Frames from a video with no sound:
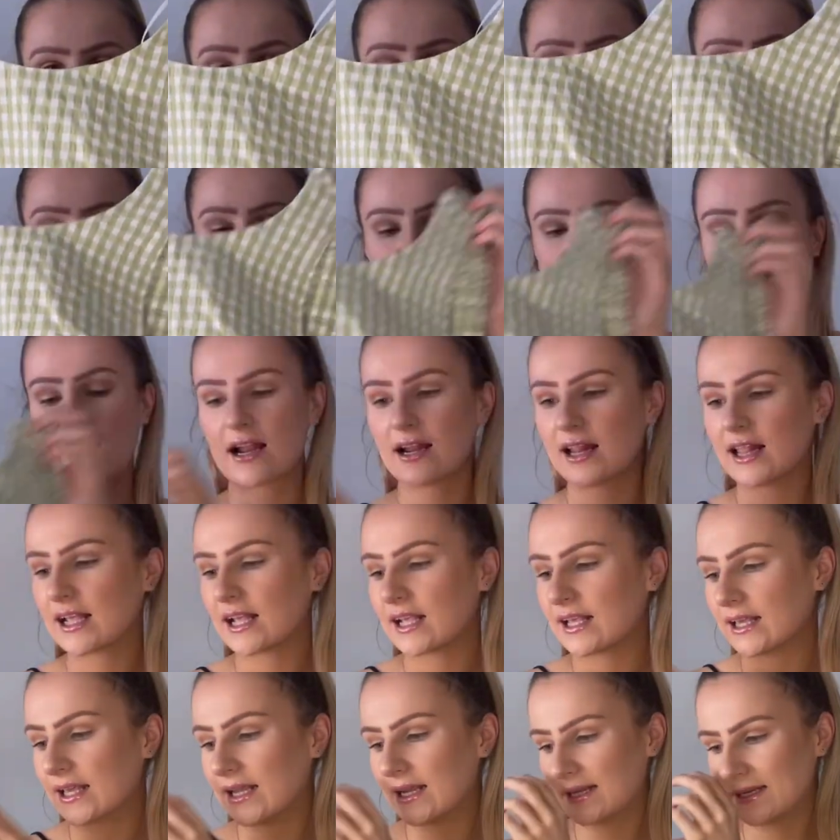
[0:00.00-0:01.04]
it's kind of like a
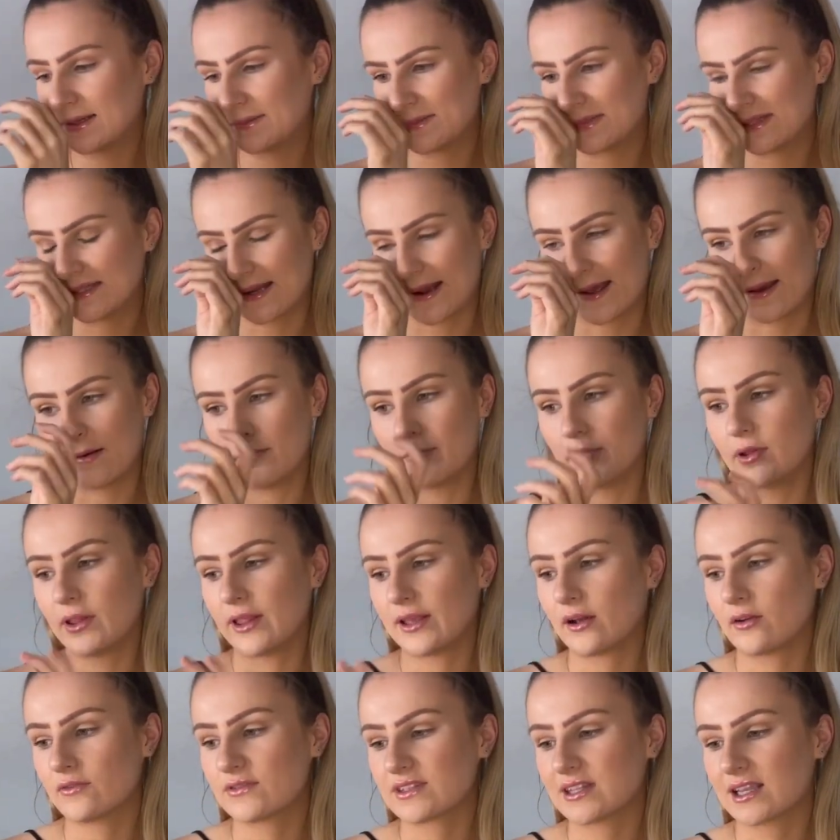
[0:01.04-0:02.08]
gingham style, but like
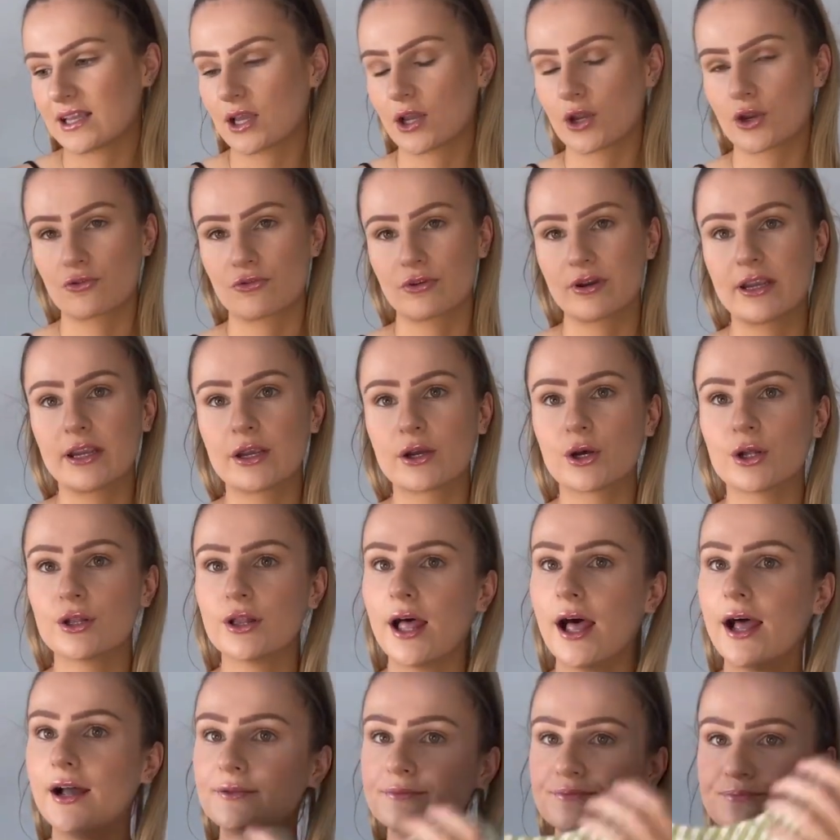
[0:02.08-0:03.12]
obviously like a green
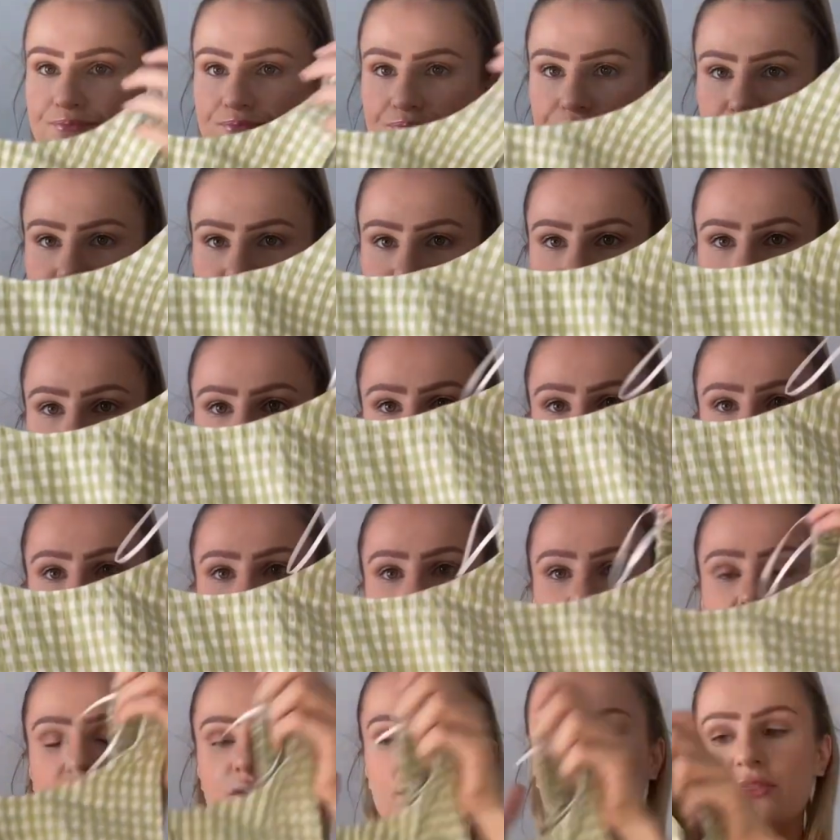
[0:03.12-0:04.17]
colour.
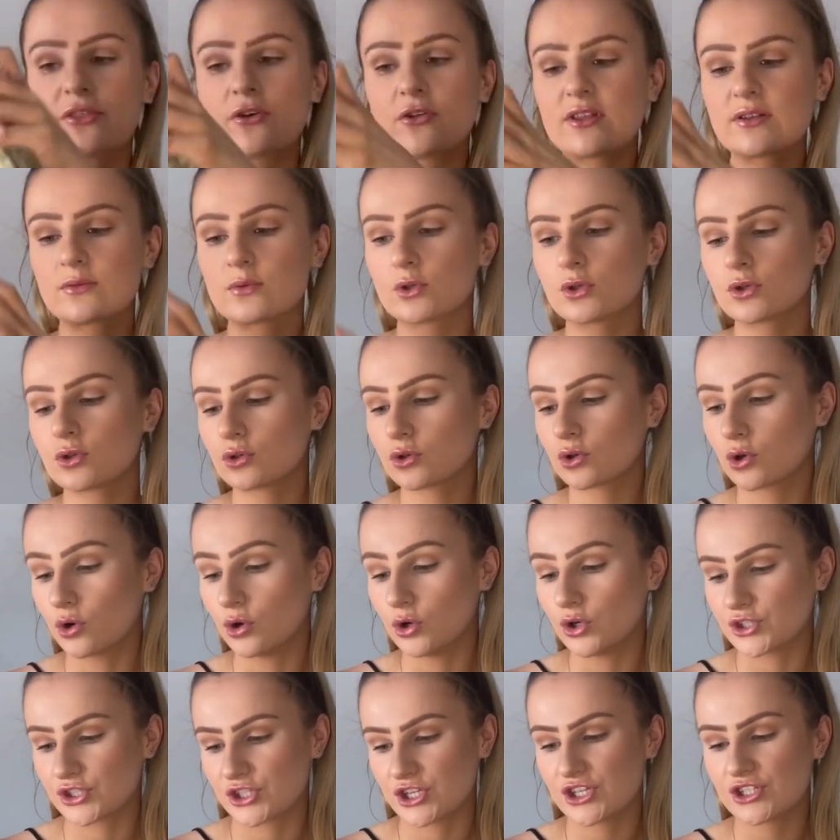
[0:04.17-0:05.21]
So I thought this was
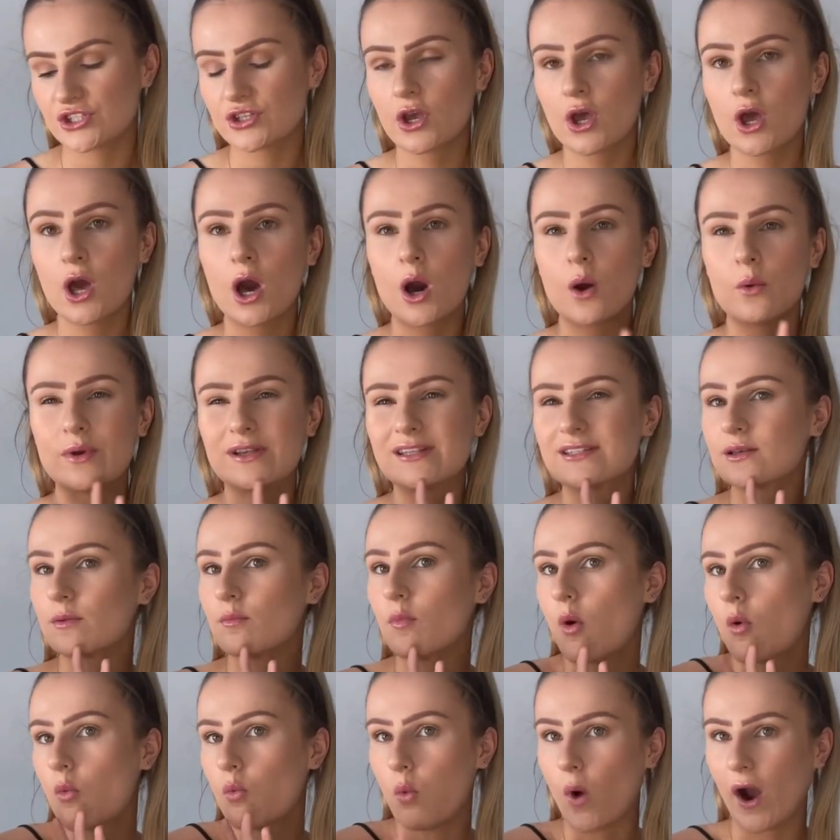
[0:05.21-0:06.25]
gorgeous with some
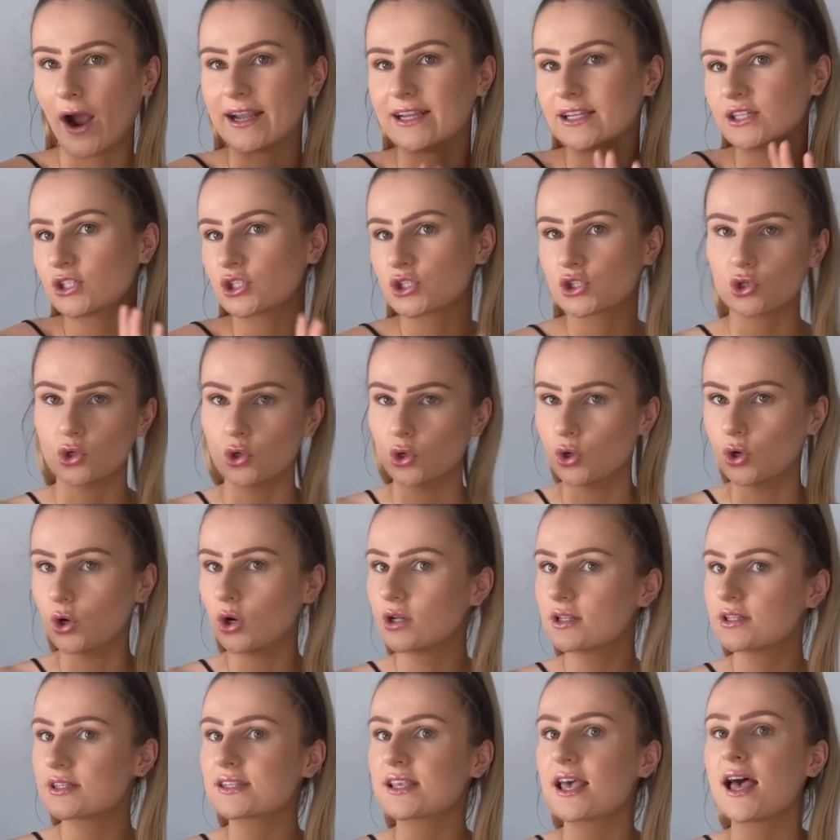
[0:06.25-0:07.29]
white
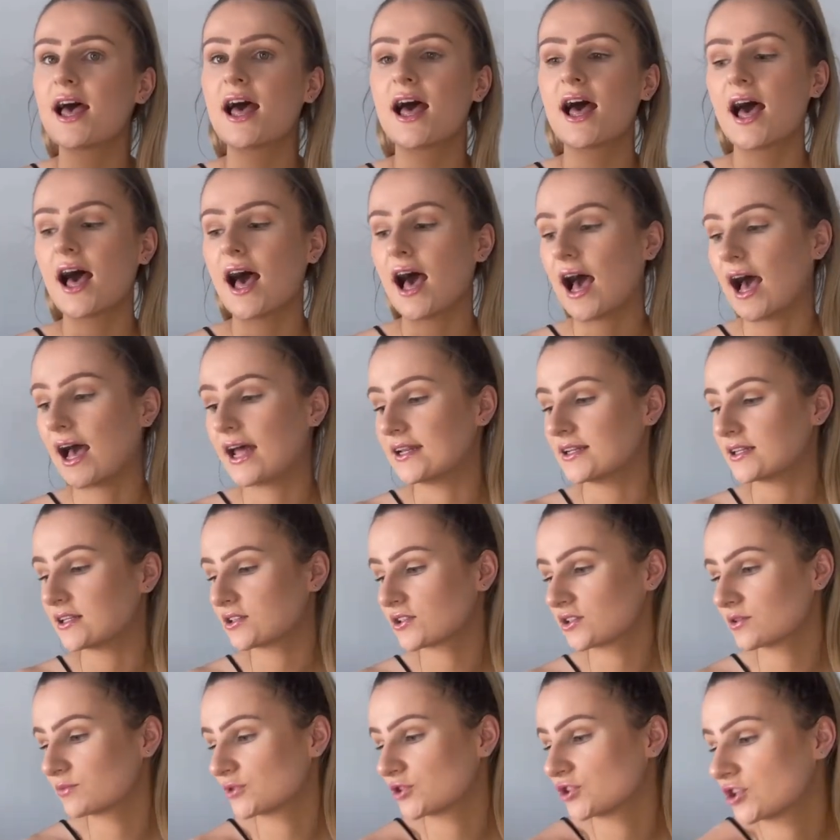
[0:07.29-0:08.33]
shorts and some
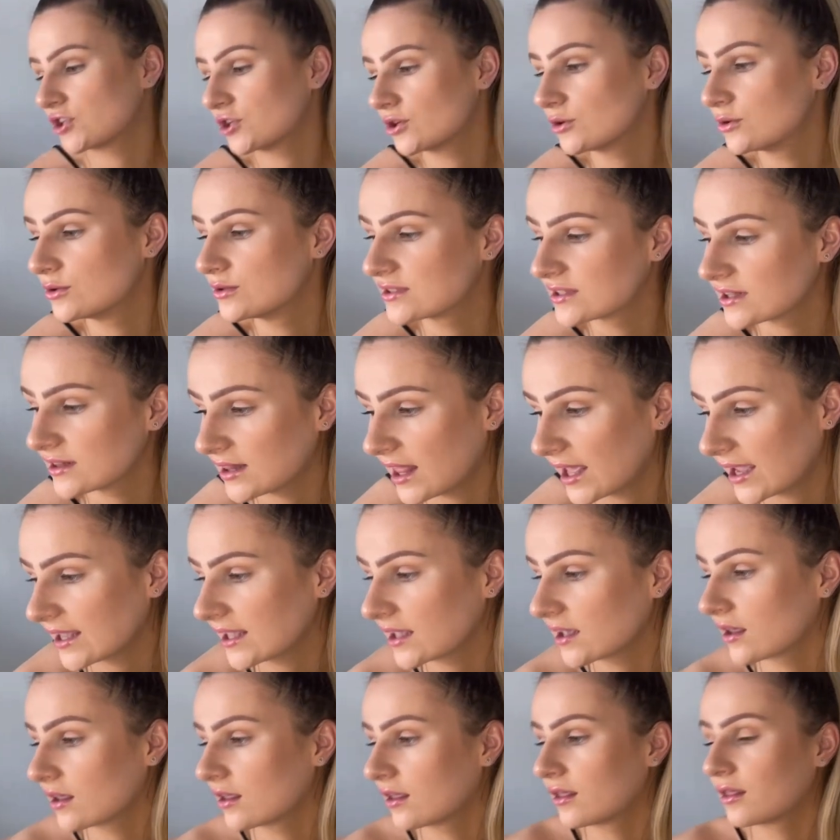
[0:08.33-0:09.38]
shoes like
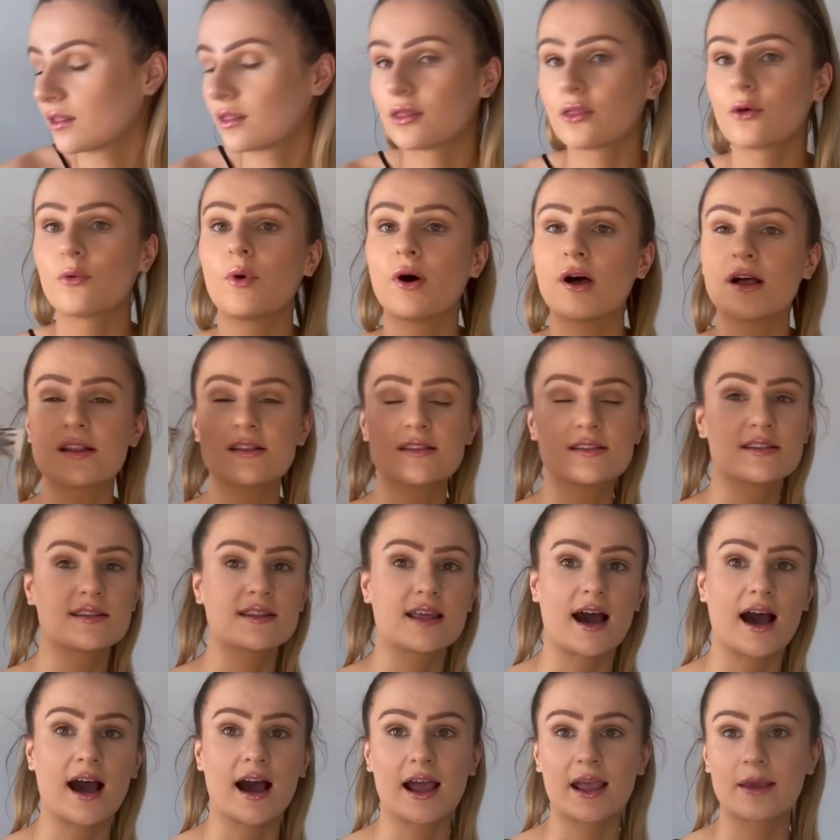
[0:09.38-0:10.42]
the ones that
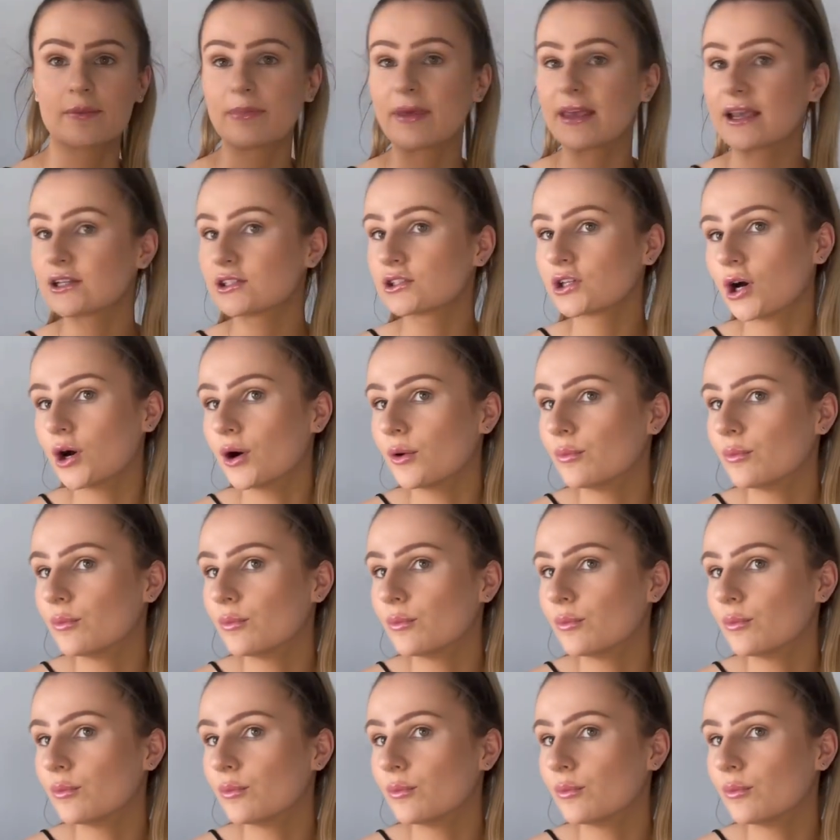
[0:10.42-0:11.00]
I picked up.